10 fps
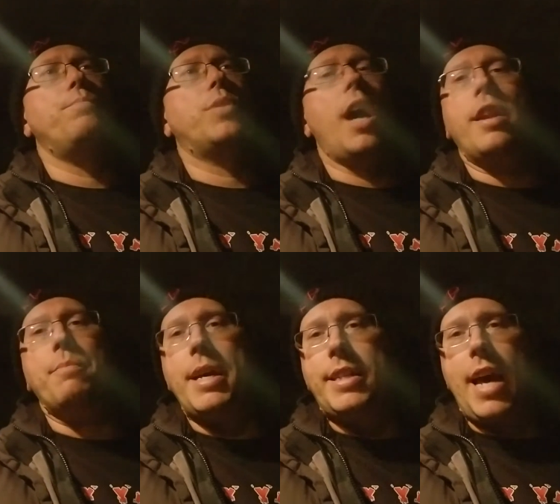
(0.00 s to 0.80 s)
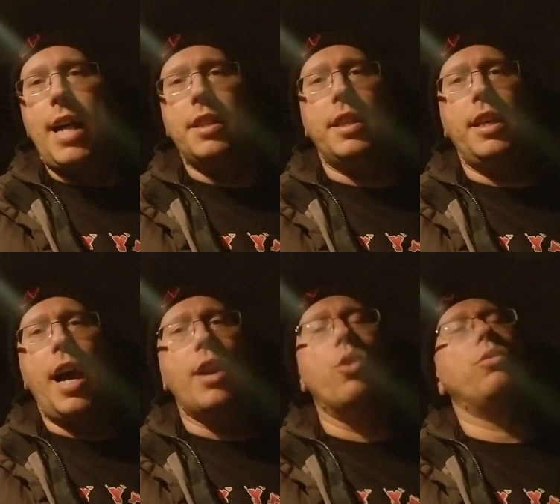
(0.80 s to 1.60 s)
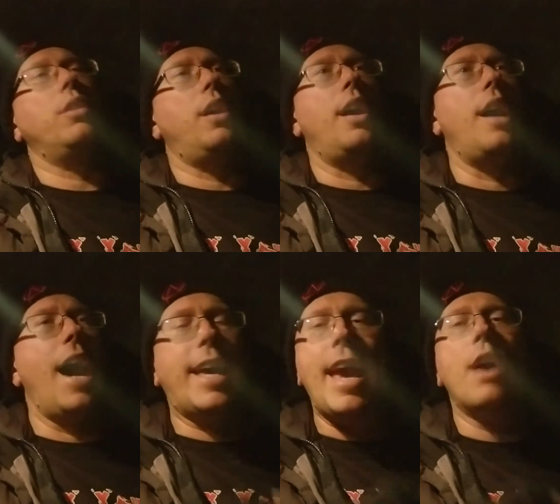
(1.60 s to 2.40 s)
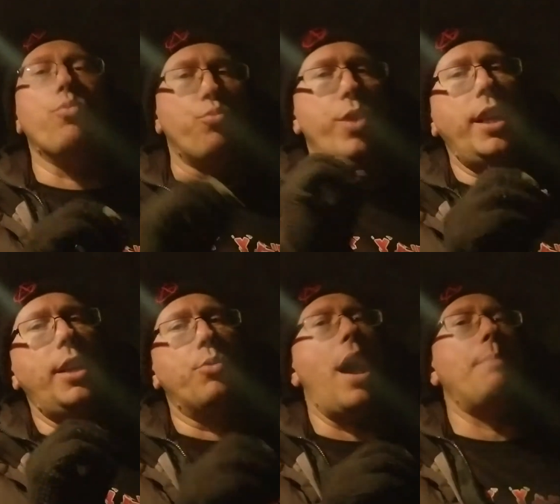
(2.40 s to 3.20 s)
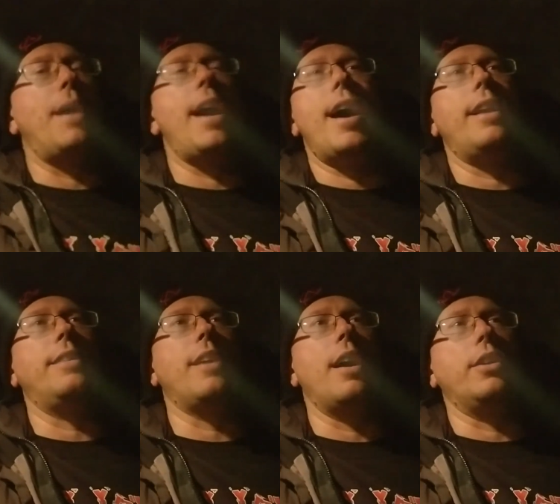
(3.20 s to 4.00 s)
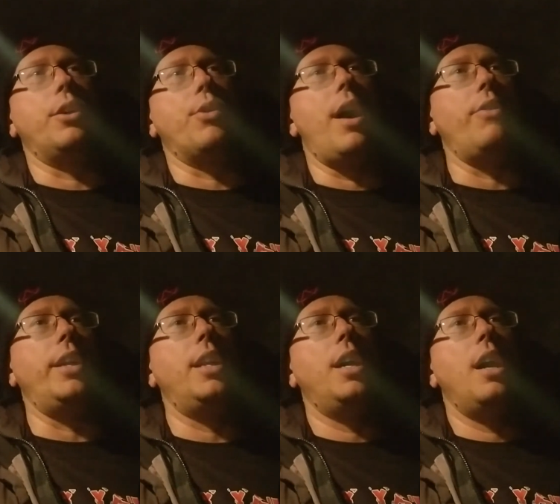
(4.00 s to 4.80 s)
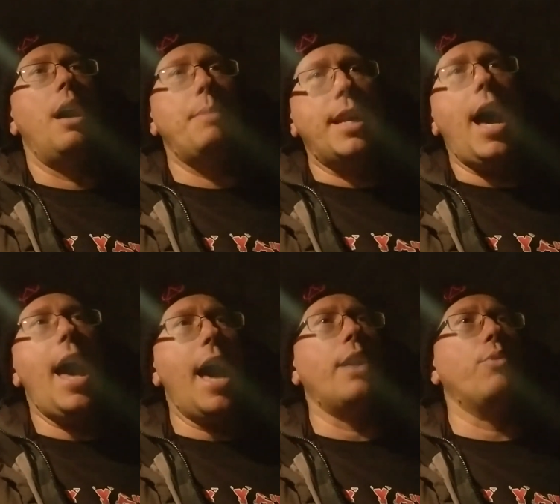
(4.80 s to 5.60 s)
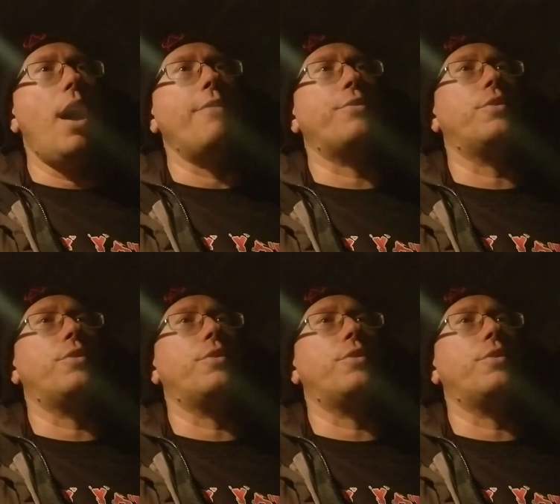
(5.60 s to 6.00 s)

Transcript: kind of mentality. I can't really wrap my head entirely around it. I mean, I had it rough,